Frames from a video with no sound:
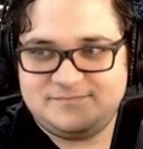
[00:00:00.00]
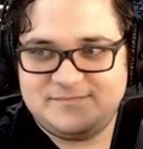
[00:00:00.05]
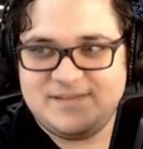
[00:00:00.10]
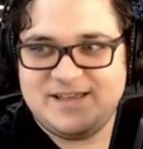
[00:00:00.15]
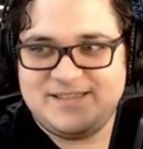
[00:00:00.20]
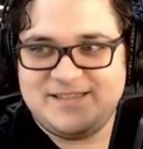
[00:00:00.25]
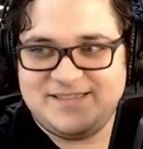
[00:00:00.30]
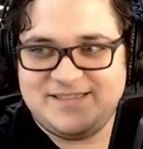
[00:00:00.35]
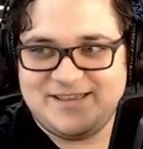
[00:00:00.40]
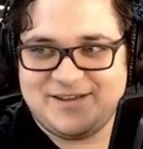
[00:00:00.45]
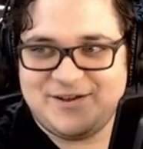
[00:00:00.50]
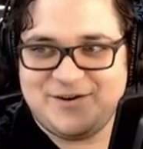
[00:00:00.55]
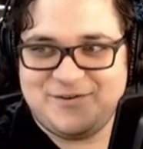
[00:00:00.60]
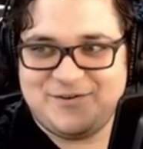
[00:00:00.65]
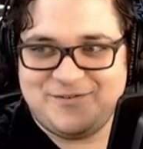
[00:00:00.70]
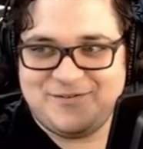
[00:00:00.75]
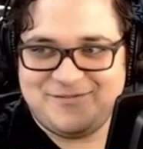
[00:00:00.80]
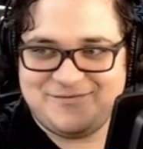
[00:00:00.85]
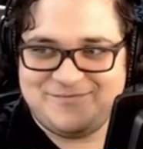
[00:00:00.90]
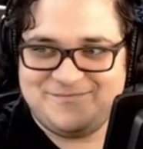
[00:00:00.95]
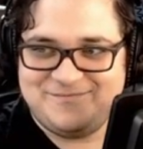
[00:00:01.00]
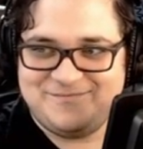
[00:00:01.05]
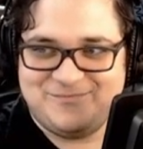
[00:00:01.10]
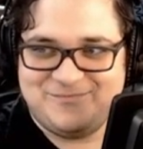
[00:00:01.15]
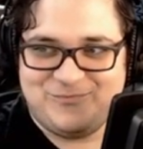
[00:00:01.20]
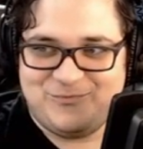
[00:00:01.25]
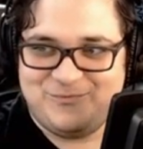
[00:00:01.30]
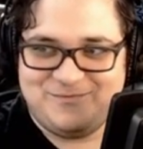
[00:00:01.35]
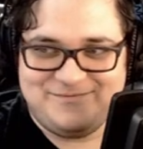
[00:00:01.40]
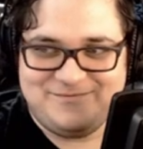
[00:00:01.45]
and go, then go watch
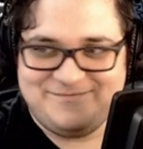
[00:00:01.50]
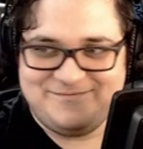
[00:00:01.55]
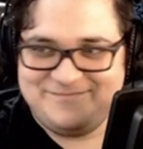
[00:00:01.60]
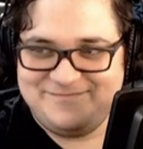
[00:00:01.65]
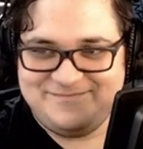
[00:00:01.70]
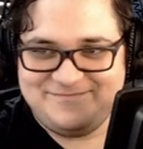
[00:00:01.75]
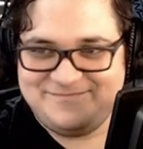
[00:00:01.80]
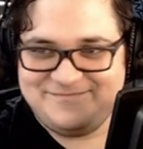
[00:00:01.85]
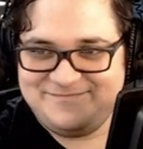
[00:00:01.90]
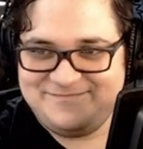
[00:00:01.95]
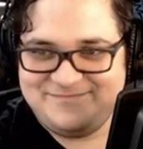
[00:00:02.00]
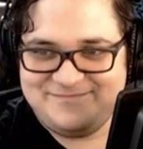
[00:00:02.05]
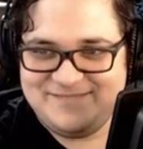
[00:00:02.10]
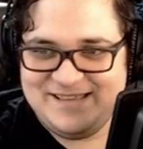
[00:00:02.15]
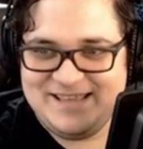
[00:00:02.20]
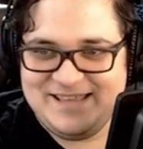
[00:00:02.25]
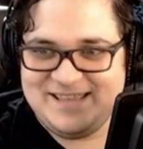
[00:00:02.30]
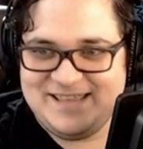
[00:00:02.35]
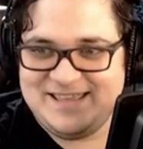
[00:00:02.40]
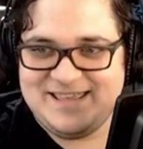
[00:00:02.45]
Moana two.